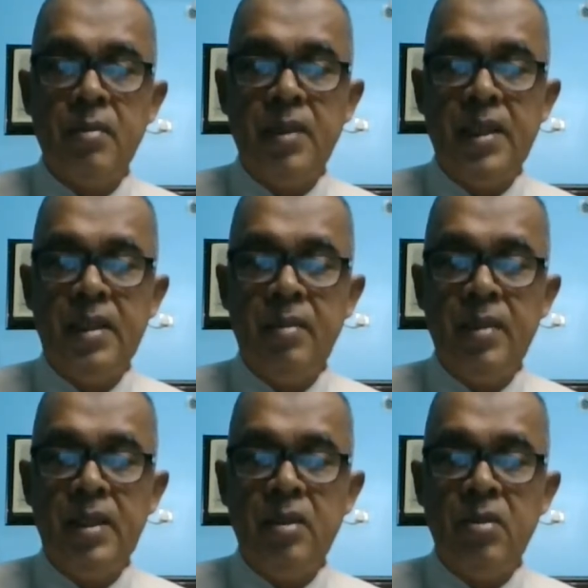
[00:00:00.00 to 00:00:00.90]
by the
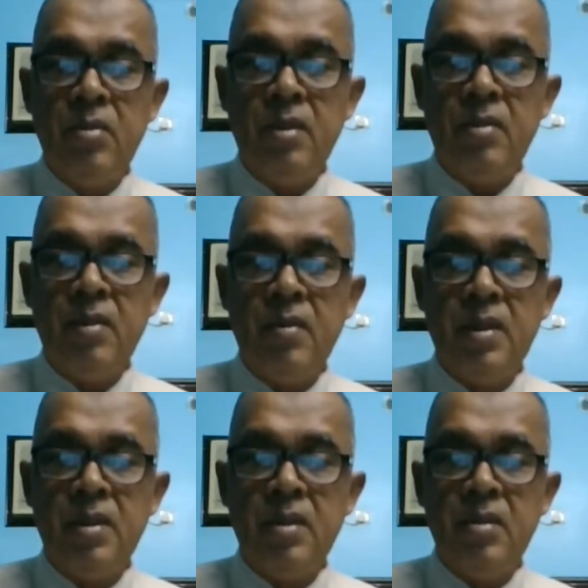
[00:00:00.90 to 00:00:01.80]
Manitoba
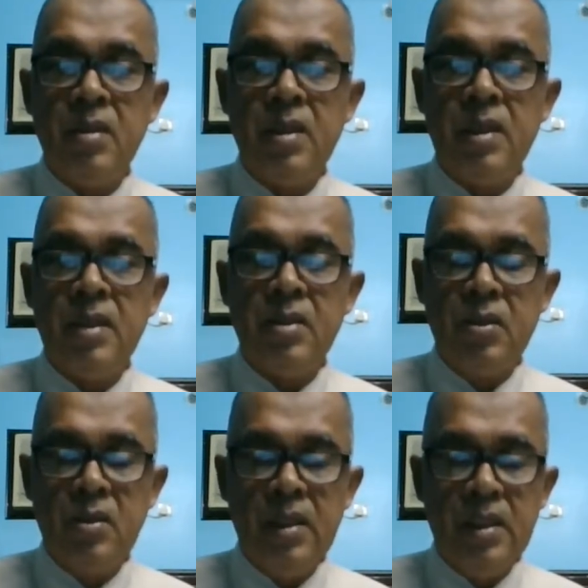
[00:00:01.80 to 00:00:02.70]
Pharmaceutical
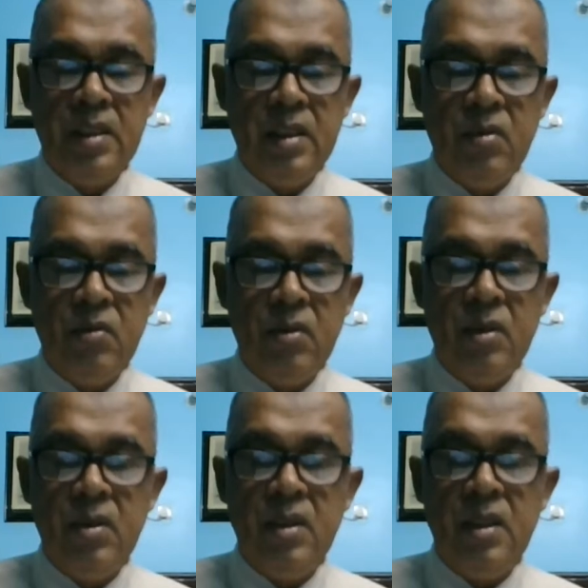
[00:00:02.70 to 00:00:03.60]
Association
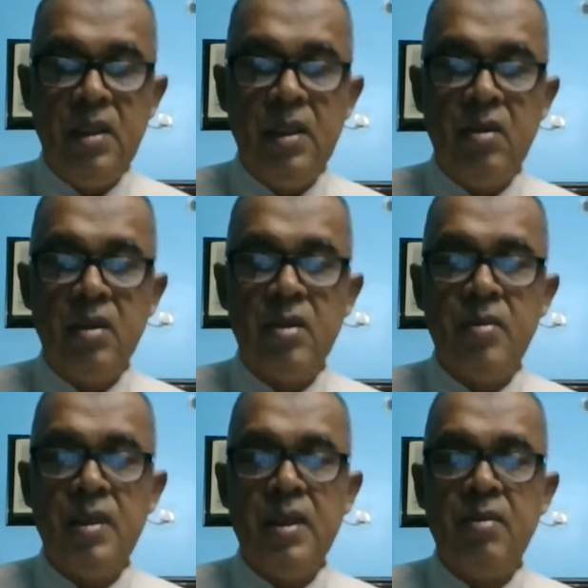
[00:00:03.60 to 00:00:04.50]
for the
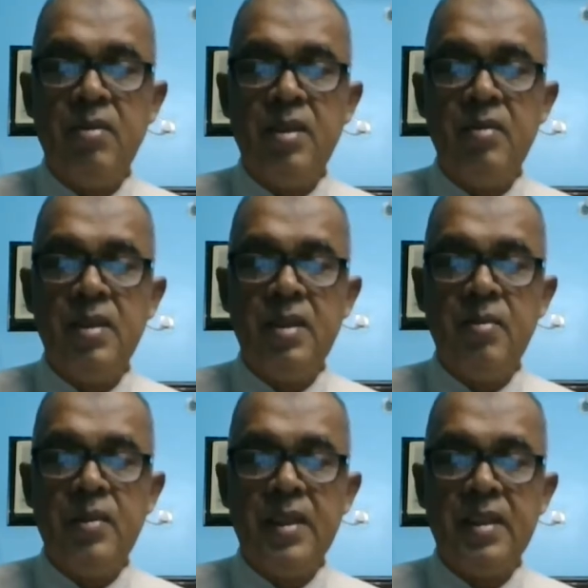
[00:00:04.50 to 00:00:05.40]
hospital pharmacy
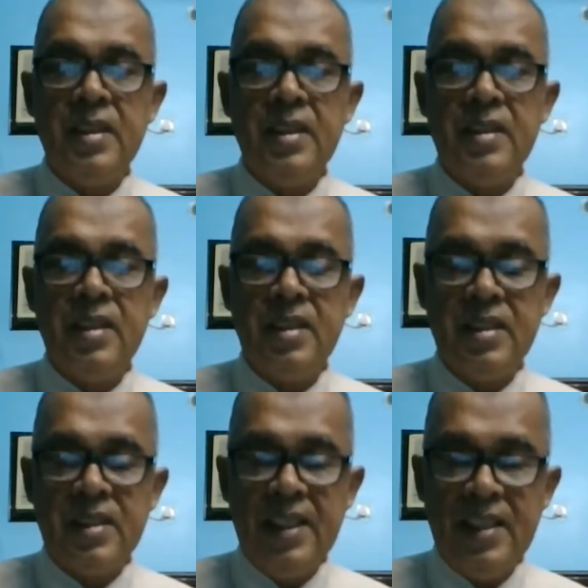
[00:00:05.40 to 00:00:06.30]
practice
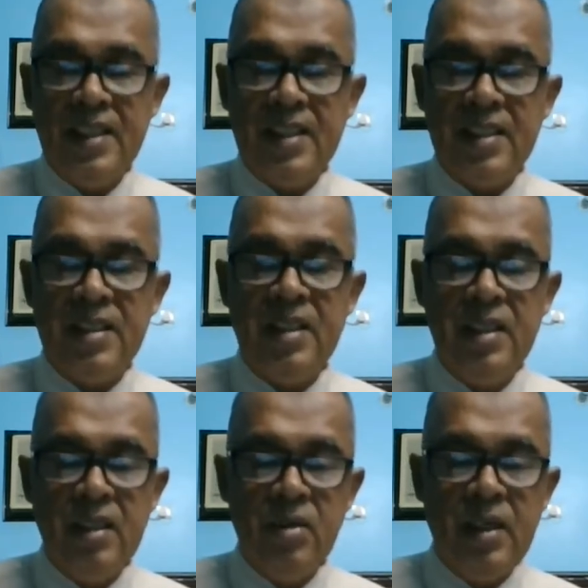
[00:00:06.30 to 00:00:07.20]
standards,
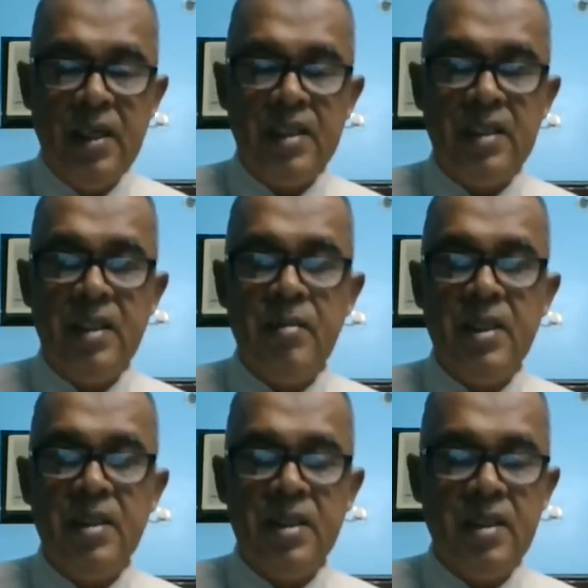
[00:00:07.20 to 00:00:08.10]
as they
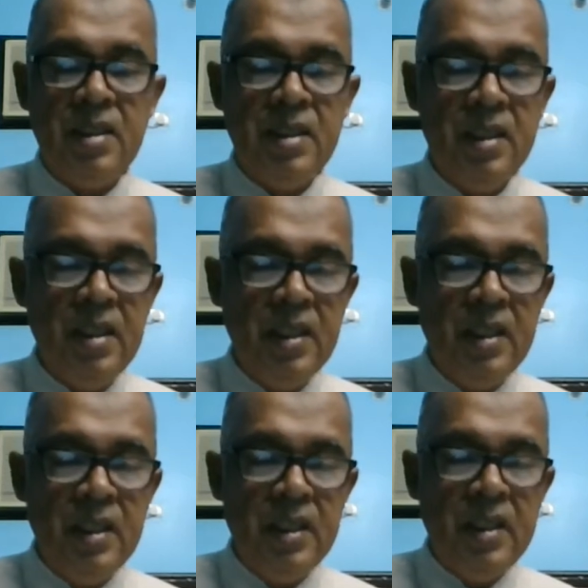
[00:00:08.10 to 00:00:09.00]
mention.
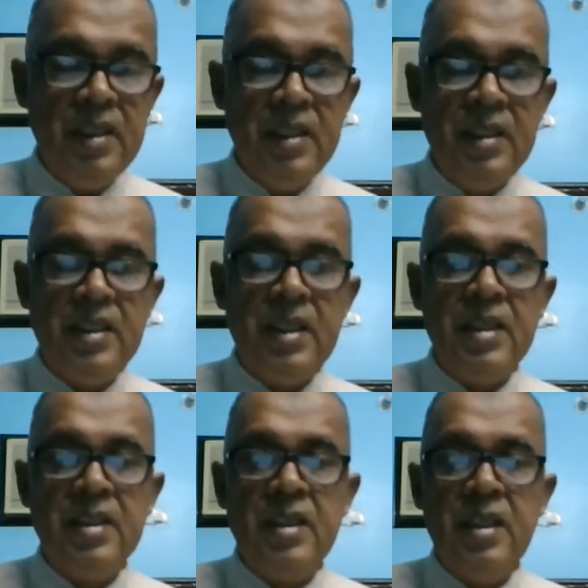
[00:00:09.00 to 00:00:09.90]
In this
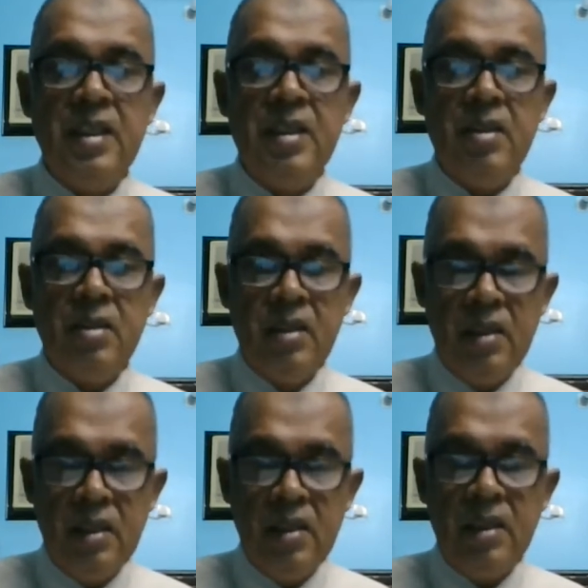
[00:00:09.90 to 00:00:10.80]
section,
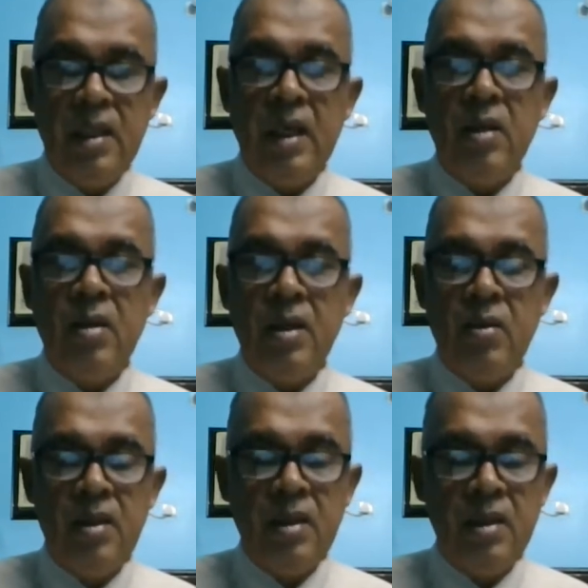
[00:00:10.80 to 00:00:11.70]
now I
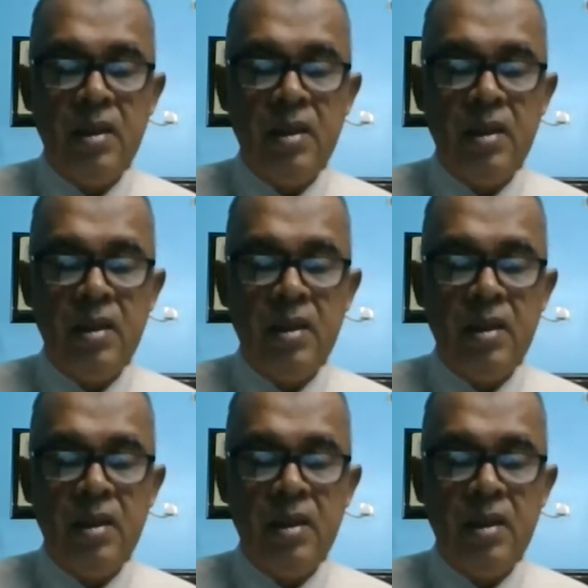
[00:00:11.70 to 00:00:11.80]
will